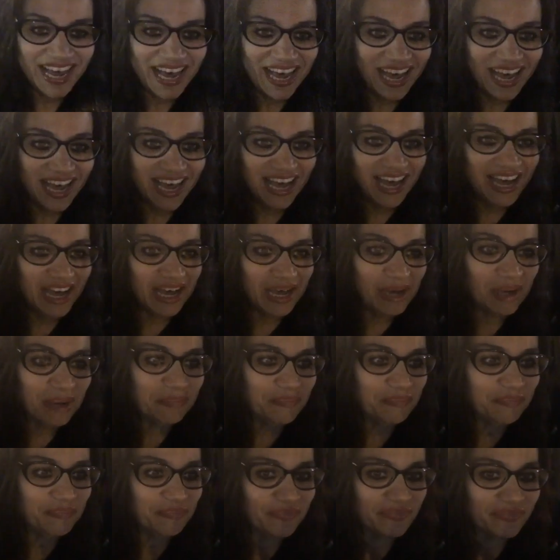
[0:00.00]

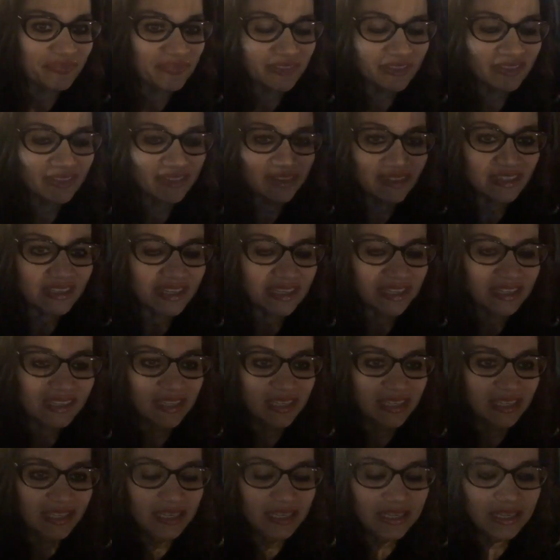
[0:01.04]

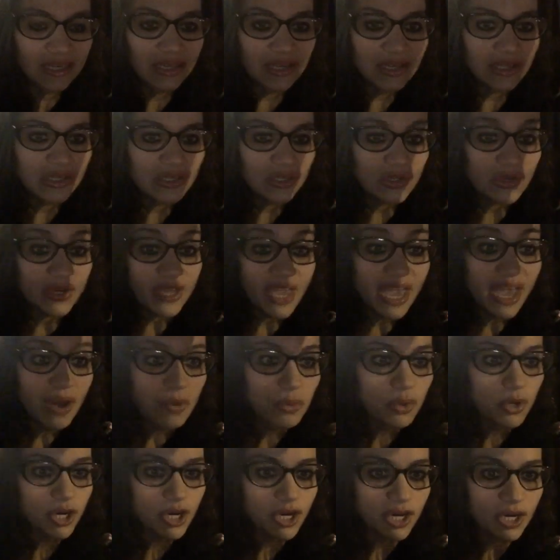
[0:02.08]
So yeah,
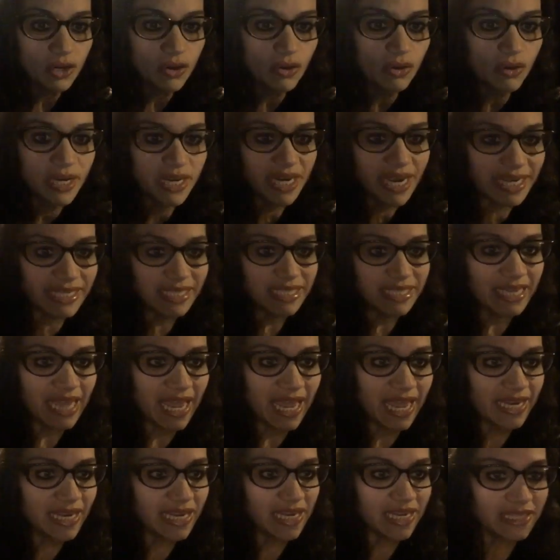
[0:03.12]
we're gonna go eat at
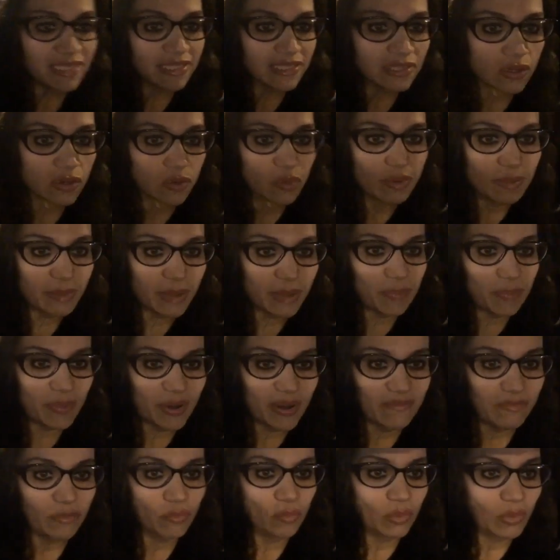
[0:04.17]
Denny's. So when
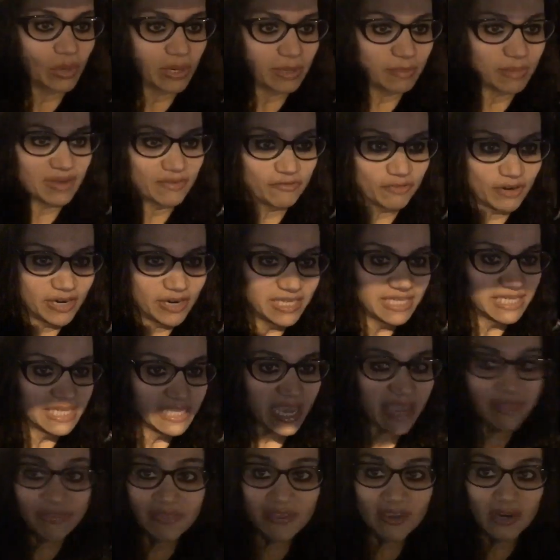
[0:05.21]
my friends
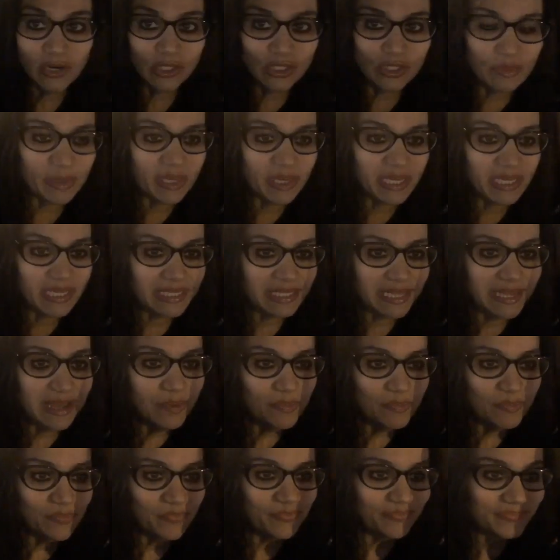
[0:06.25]
get there to pick us
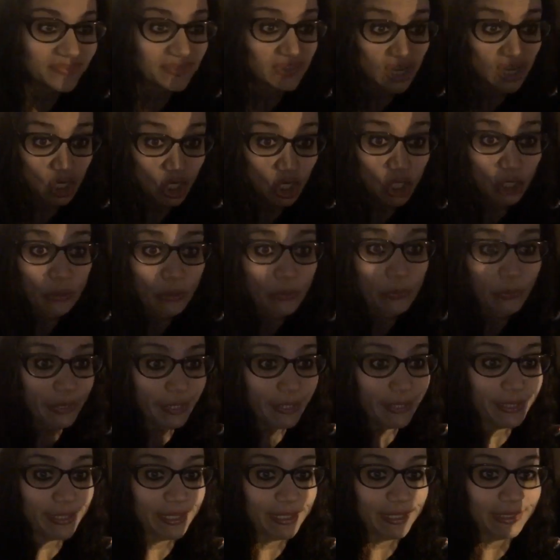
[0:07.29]
up, we
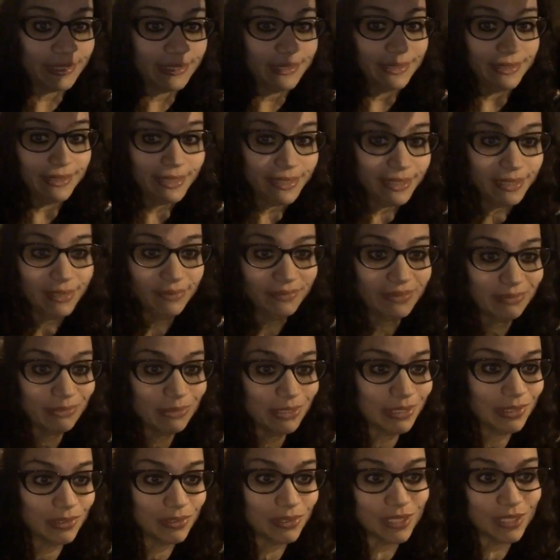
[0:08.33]
are gonna leave. I'm
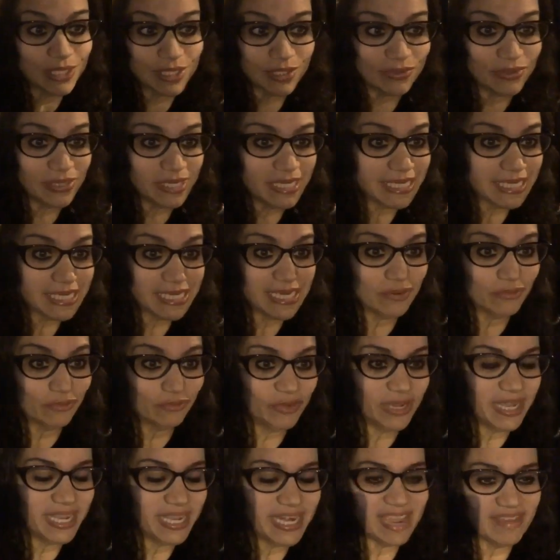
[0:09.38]
so hungry, I can't
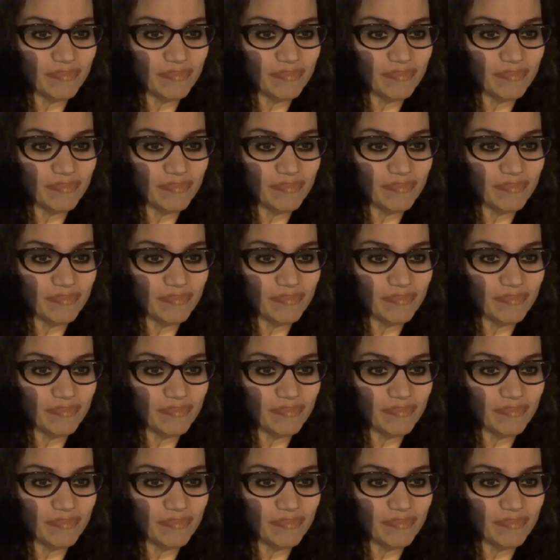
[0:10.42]
wait.